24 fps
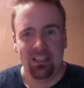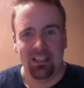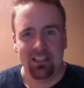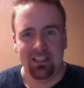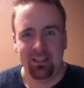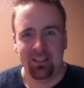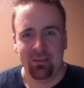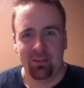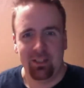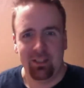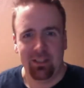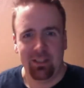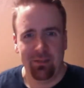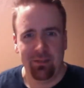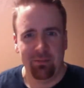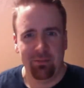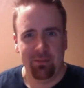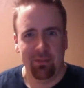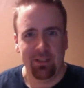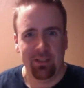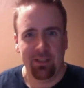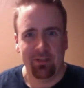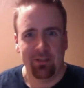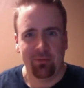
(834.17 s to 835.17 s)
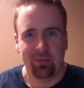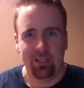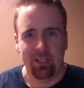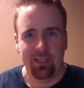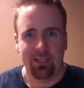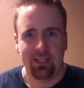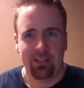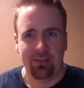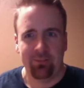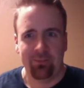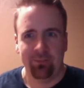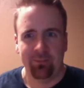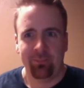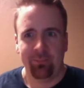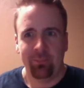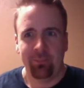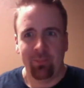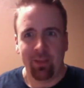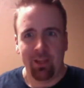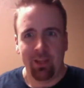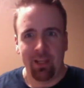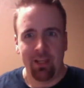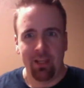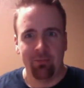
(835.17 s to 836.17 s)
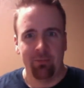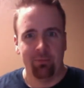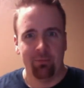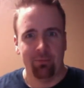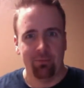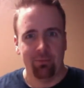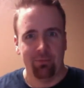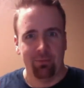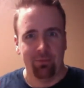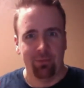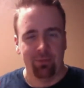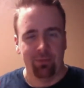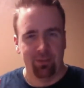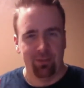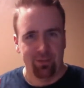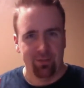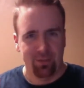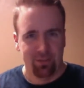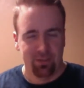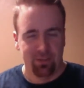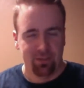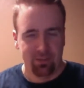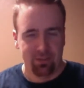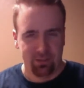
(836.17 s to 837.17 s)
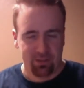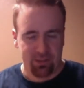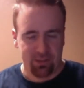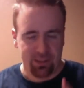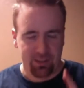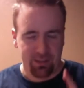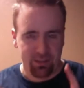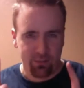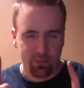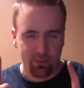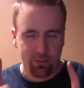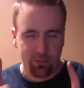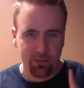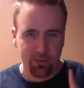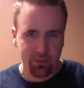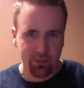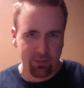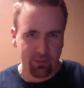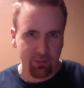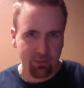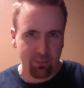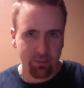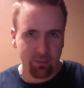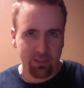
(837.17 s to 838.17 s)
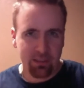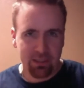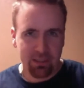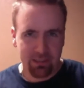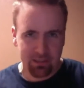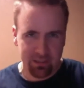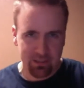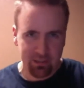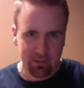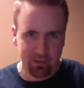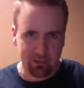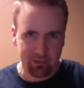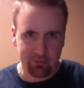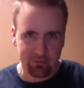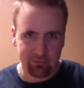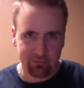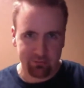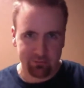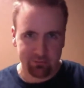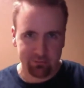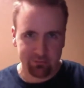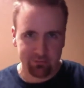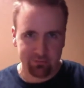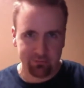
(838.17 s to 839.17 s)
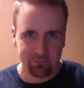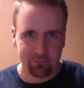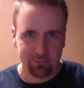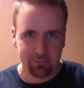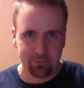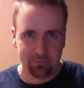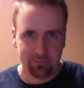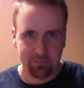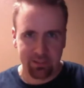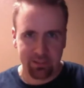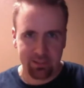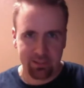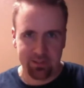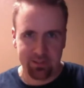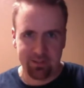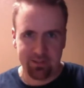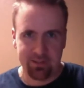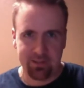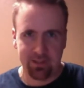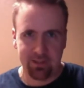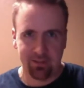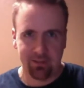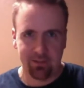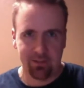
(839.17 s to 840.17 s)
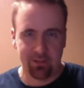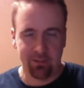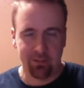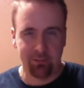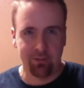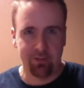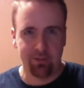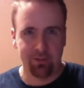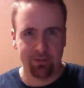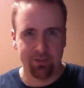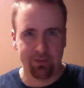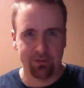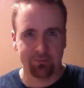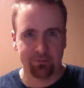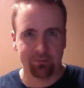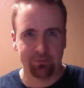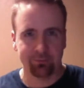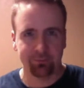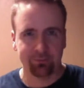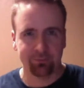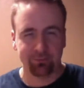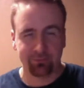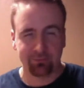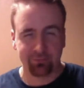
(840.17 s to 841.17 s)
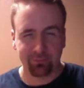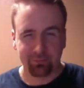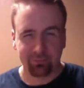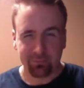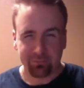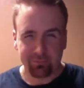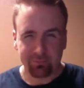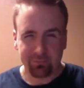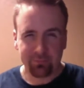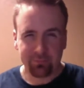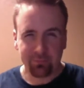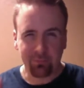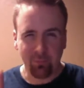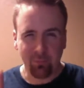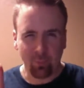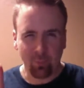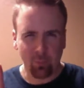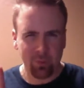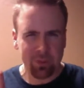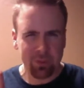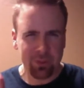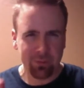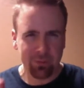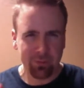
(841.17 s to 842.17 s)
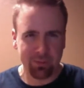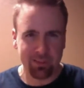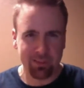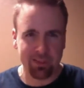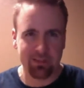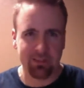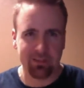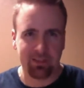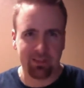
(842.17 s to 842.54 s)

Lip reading: what I love right now, if we look right behind you and see all the books, what's up at the top